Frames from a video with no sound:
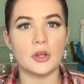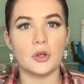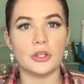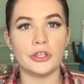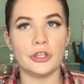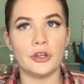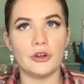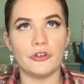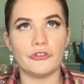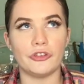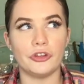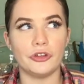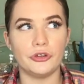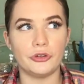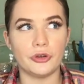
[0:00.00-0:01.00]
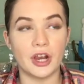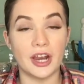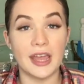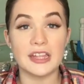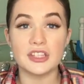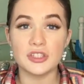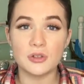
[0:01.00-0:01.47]
you know, if you are
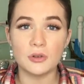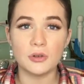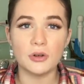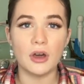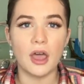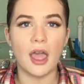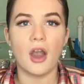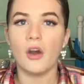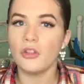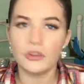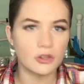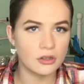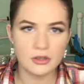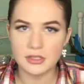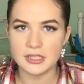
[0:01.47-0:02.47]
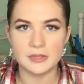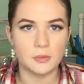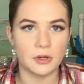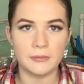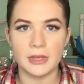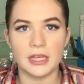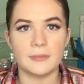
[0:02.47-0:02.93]
at school, all the girls
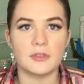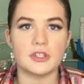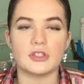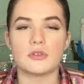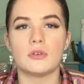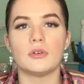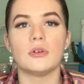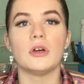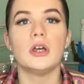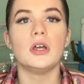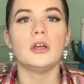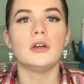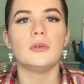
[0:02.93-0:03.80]
wear makeup to school.